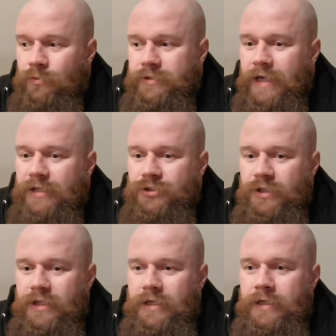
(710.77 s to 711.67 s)
was
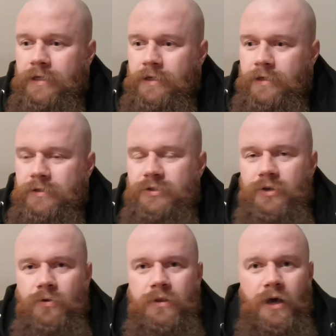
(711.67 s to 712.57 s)
actually
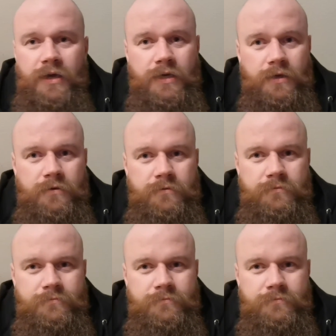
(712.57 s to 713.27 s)
so lucky